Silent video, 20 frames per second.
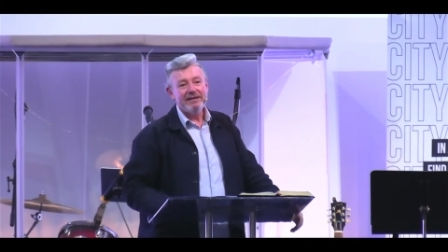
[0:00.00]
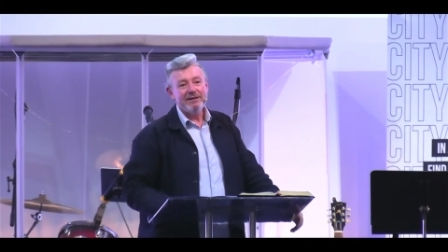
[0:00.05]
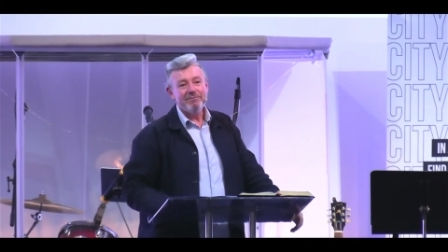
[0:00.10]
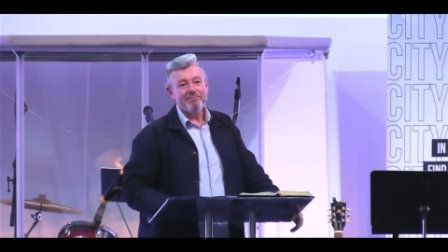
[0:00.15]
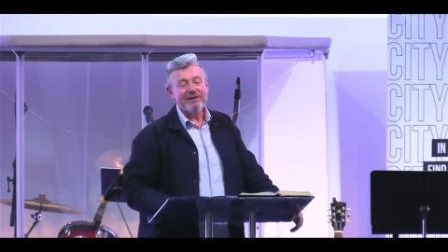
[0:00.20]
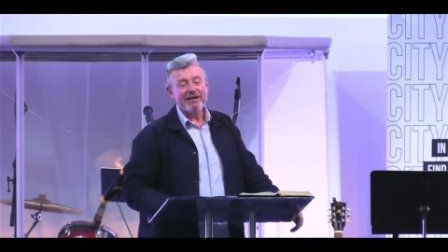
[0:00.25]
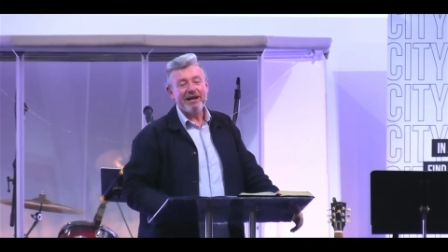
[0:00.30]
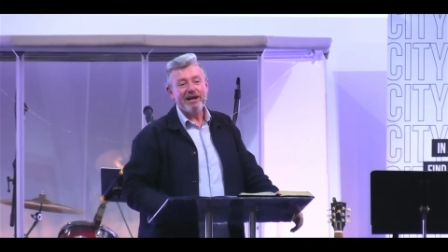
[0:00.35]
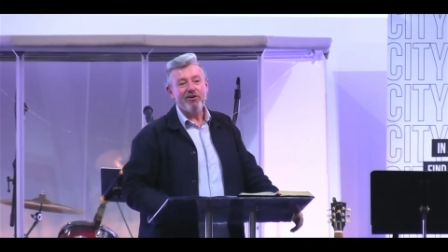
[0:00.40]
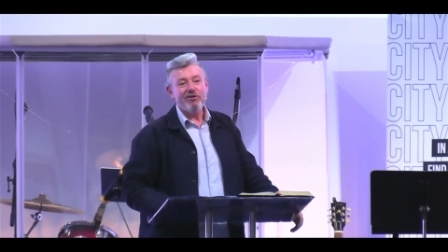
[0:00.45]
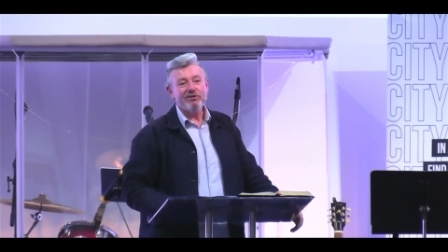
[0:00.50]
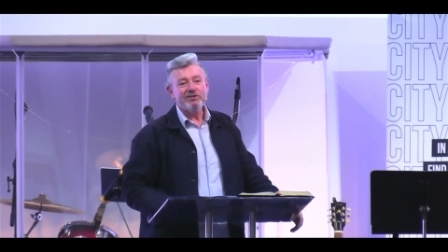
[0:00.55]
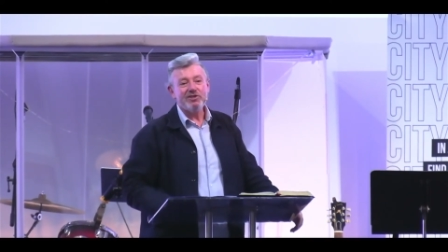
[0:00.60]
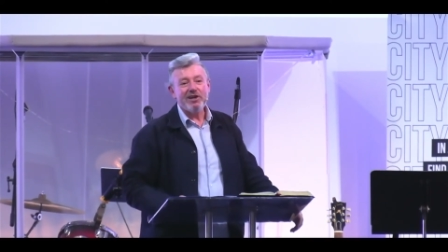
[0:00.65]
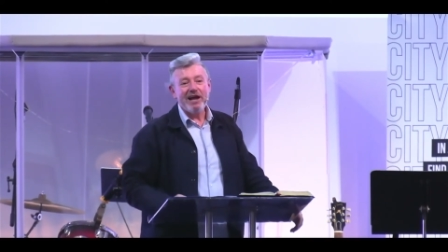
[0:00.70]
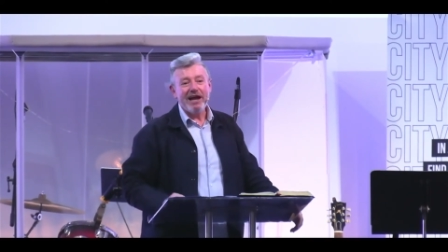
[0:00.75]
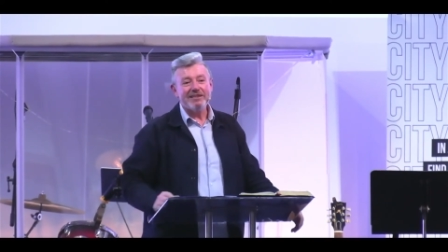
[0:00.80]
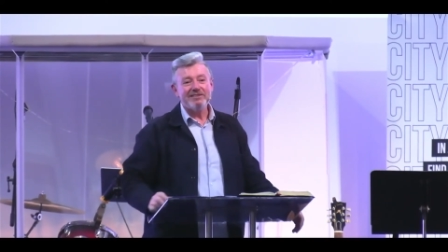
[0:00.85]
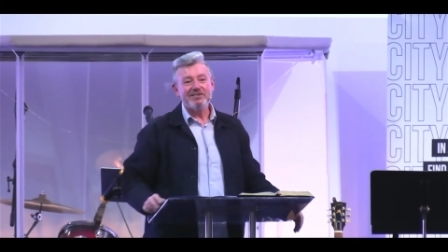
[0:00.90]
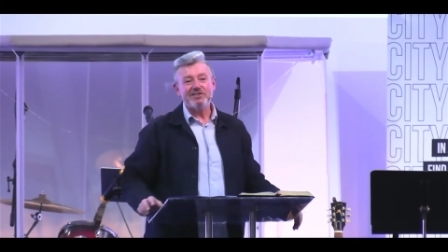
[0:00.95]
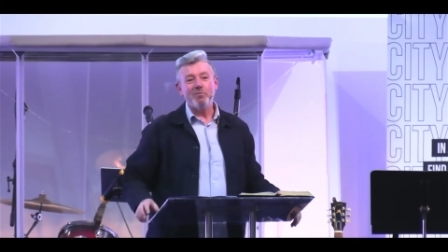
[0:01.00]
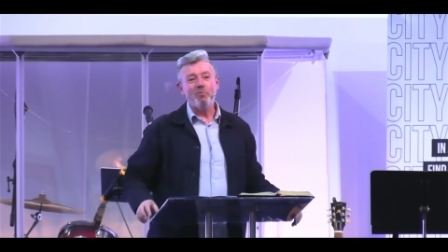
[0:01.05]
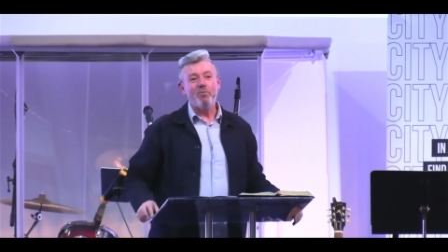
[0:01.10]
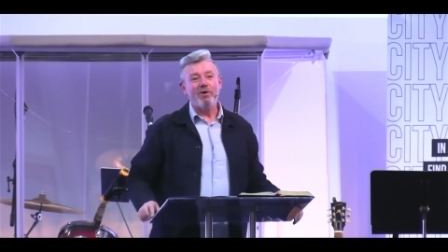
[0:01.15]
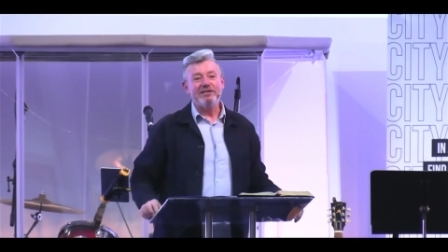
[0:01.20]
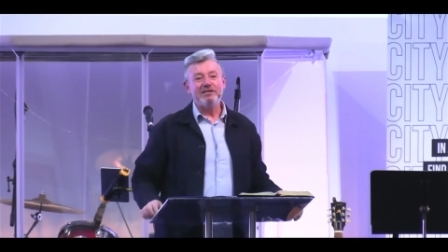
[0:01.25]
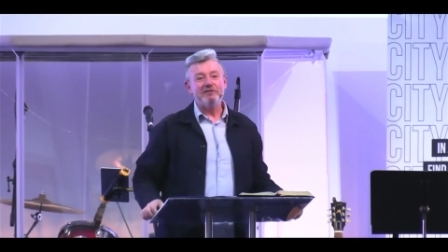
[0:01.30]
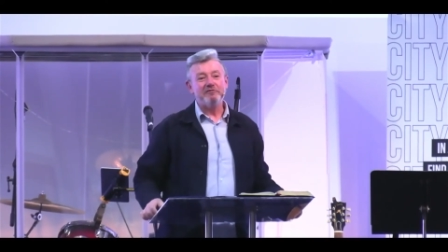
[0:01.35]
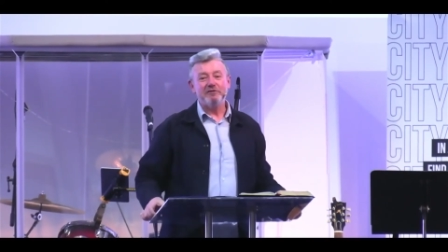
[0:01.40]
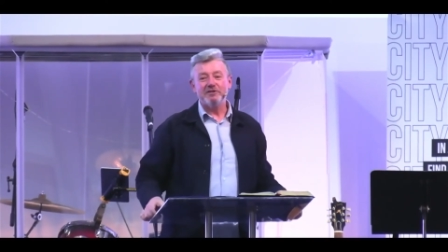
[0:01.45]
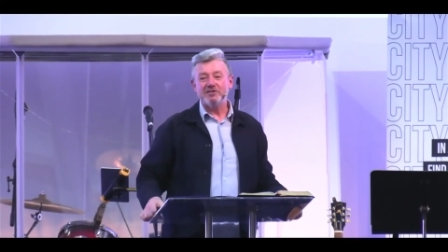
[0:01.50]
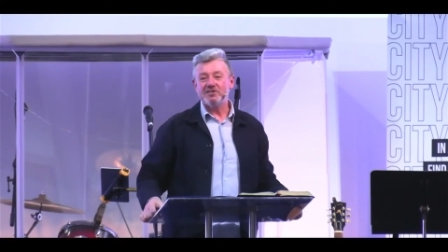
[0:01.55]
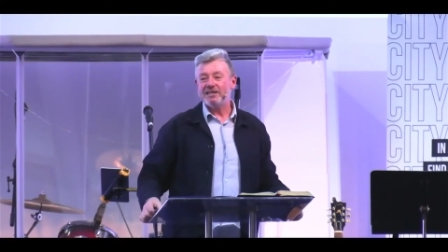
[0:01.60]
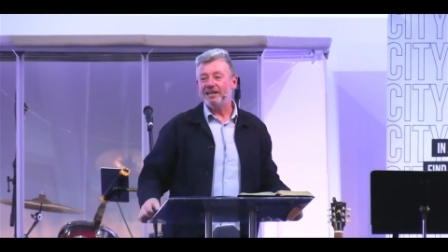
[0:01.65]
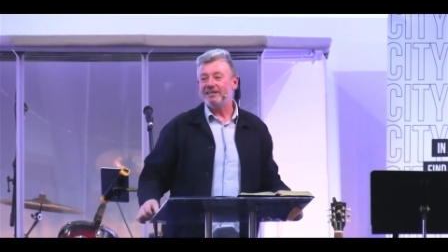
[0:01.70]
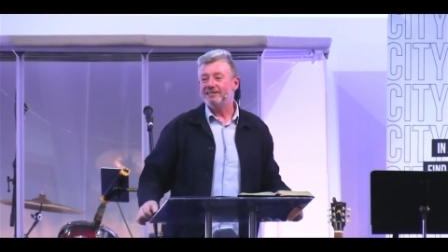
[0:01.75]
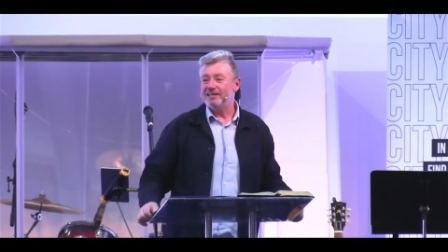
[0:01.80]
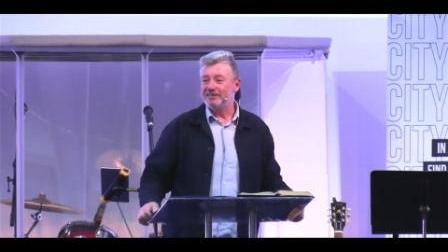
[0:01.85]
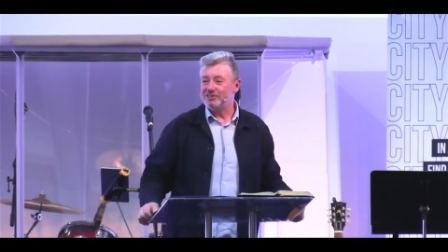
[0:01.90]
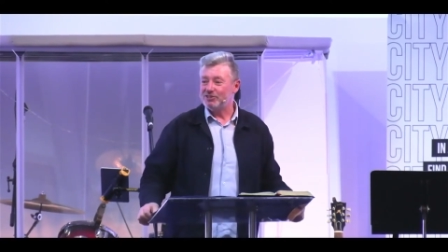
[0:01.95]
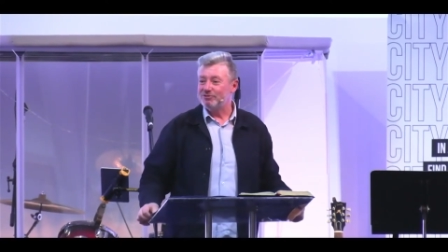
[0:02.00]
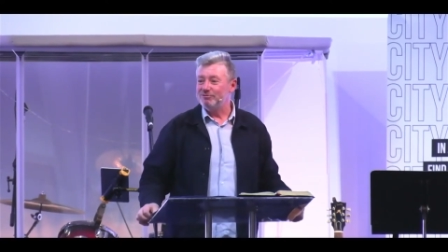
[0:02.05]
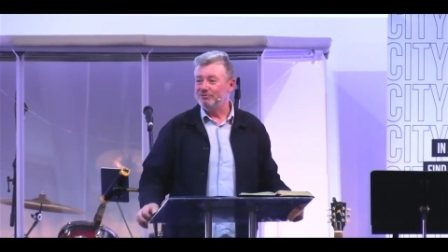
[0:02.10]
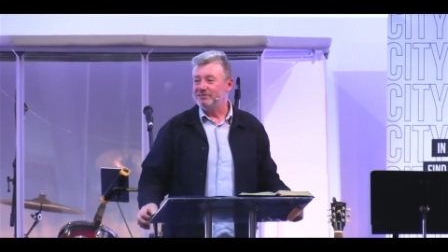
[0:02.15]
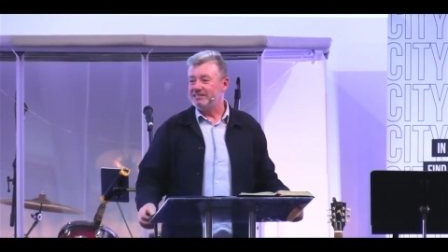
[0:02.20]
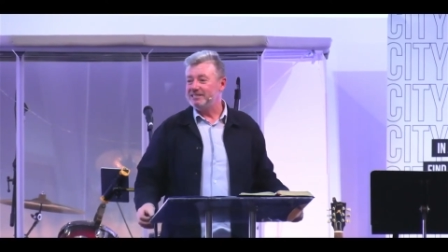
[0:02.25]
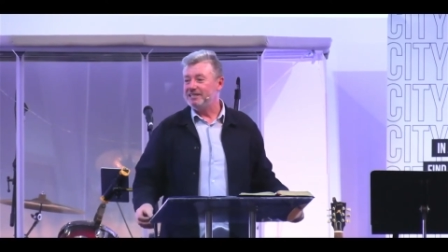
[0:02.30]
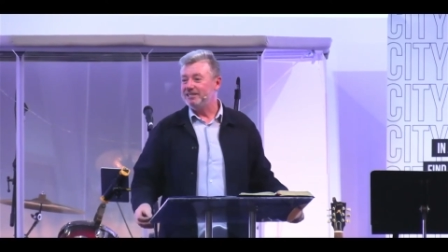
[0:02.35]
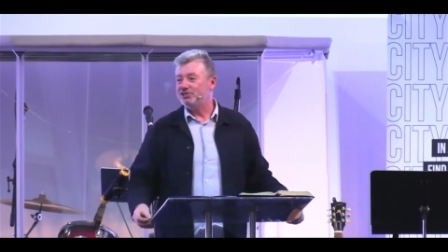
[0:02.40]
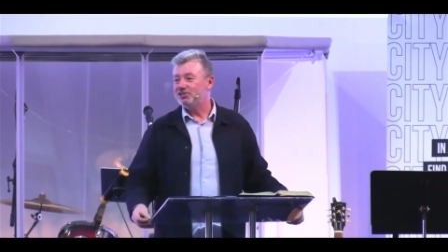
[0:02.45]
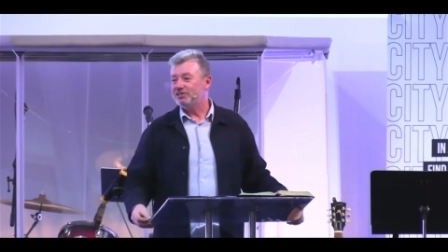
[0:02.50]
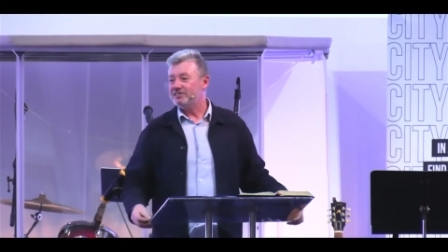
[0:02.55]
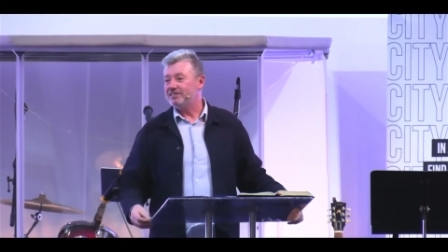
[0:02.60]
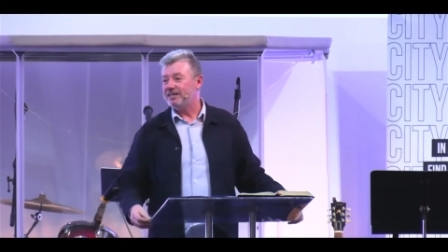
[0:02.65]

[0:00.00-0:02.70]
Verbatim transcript: But I also had some wonderful Sunday school teachers,